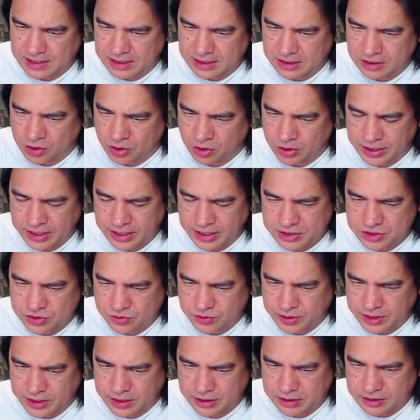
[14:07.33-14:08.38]
RNA
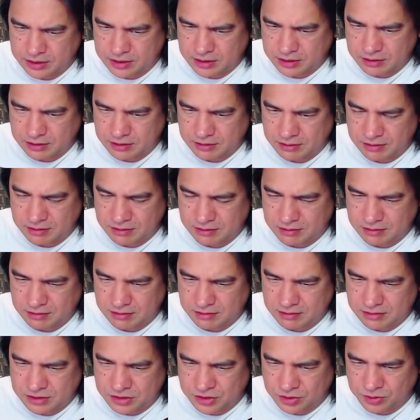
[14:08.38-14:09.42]
strand
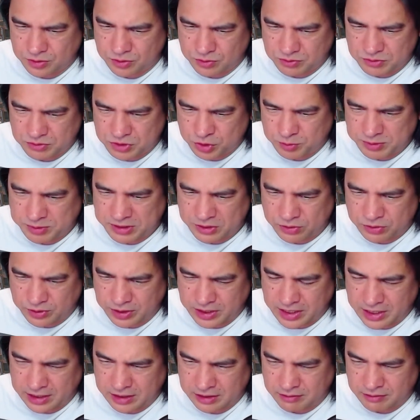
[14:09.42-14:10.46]
to be
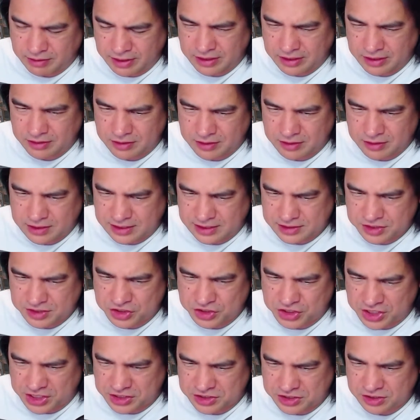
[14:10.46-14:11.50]
created, right? That's the
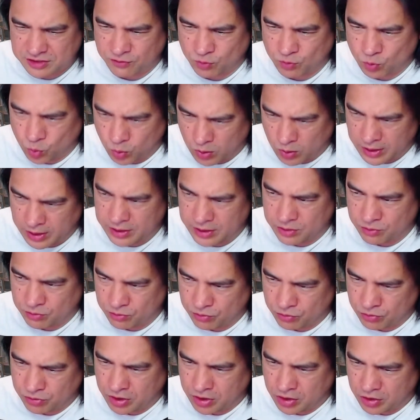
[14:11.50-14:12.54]
chances of one
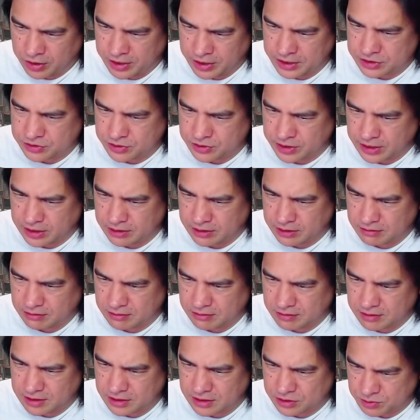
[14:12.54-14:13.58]
RNA strand.
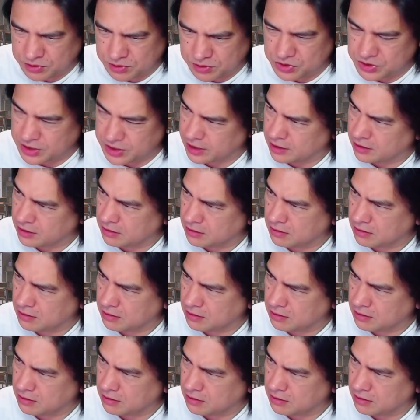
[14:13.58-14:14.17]
That's what you said.